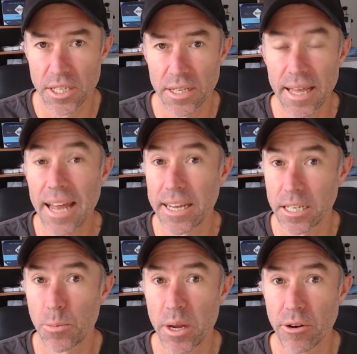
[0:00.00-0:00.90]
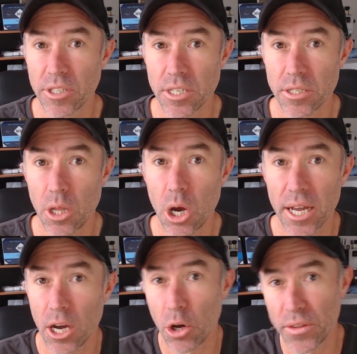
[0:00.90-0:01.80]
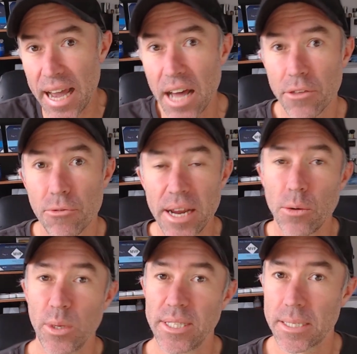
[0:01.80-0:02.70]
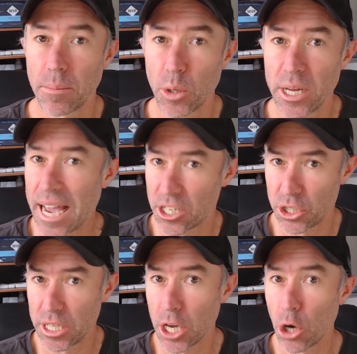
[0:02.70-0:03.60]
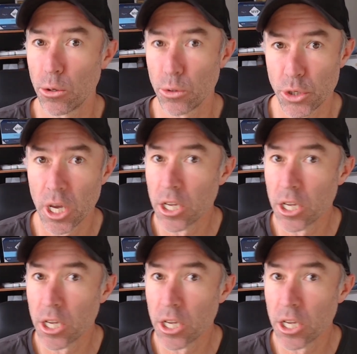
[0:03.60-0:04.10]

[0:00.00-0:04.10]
that experience is like on the other end when somebody actually goes